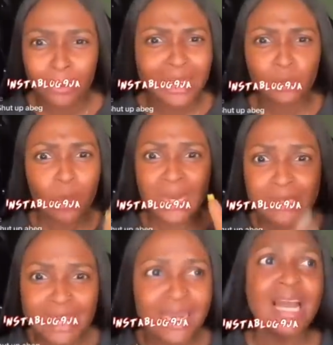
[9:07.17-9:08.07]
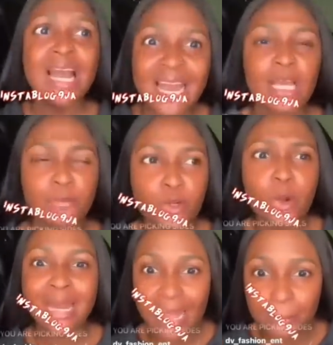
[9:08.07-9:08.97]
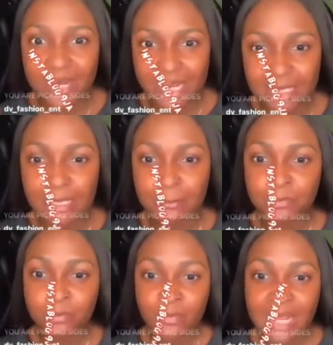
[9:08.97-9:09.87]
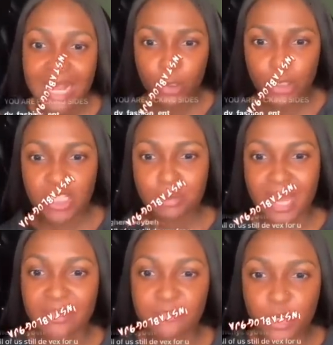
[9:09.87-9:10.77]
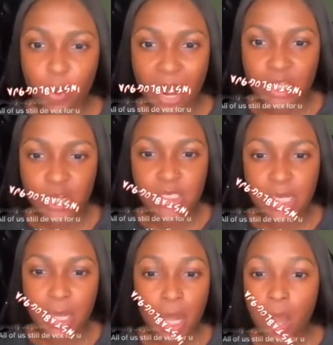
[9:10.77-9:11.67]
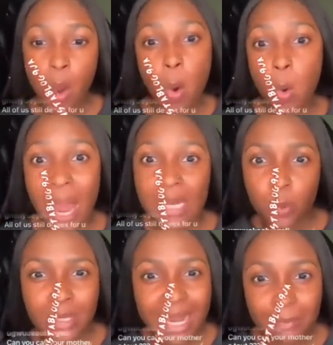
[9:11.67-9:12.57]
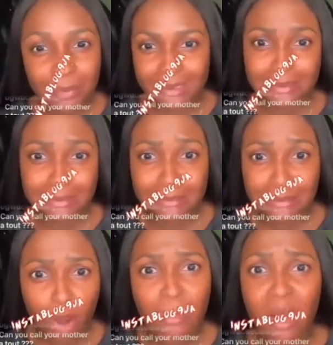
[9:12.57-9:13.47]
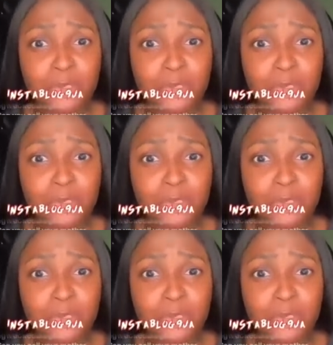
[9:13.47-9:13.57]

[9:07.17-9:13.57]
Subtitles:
now. That's all I'm saying. Like, if you don't like blessing, can you just make a video and just say, oh, I don't like blessing? Come